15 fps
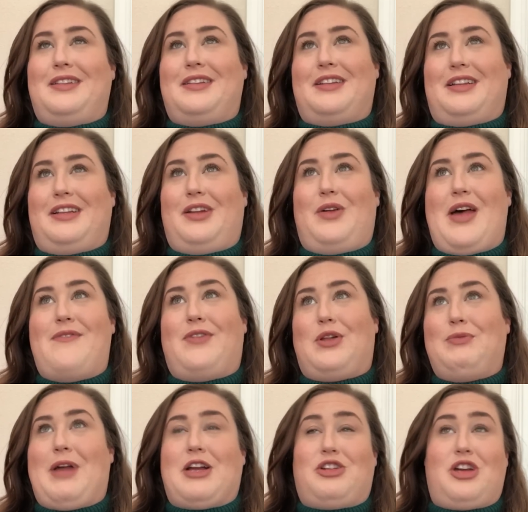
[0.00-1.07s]
little
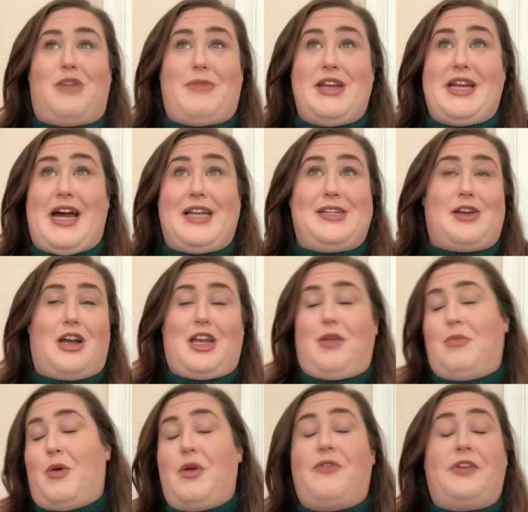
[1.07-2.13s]
envelope actually got my dad's
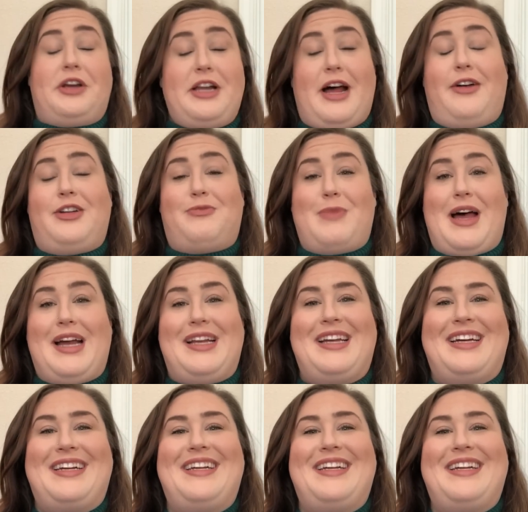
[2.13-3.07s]
stocking, but we figured out it was mine.